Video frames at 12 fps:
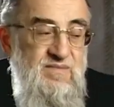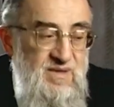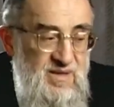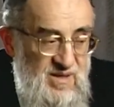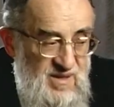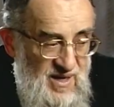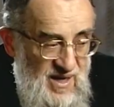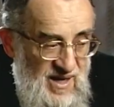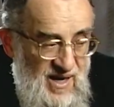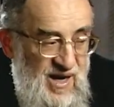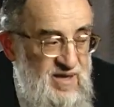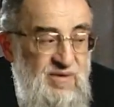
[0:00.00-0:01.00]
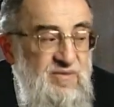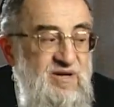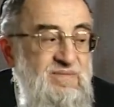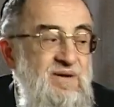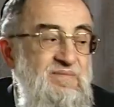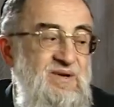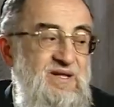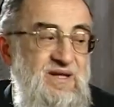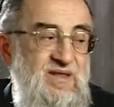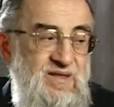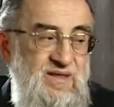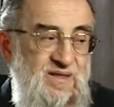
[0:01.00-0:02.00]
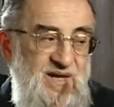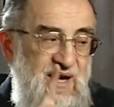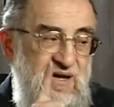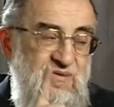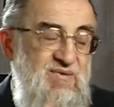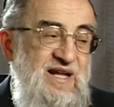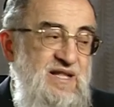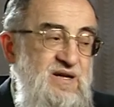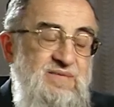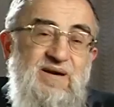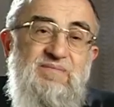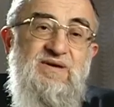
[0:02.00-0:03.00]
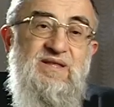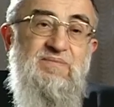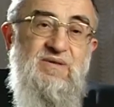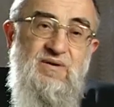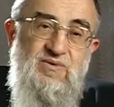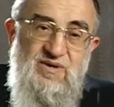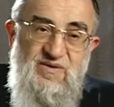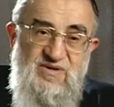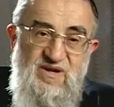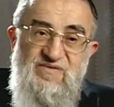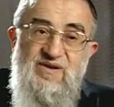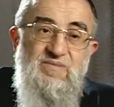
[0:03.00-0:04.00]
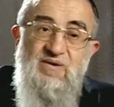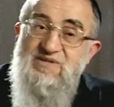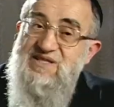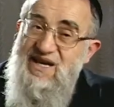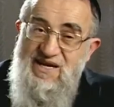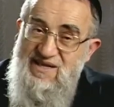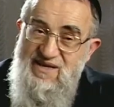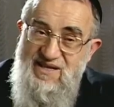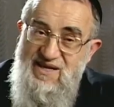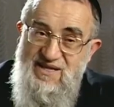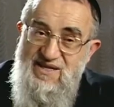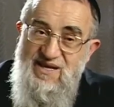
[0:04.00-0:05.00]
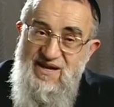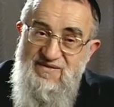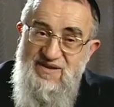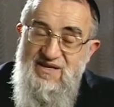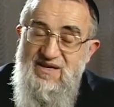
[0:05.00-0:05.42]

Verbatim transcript: uh, I, I don't remember that. I do not remember the blowing of shofar. Most likely they did have it.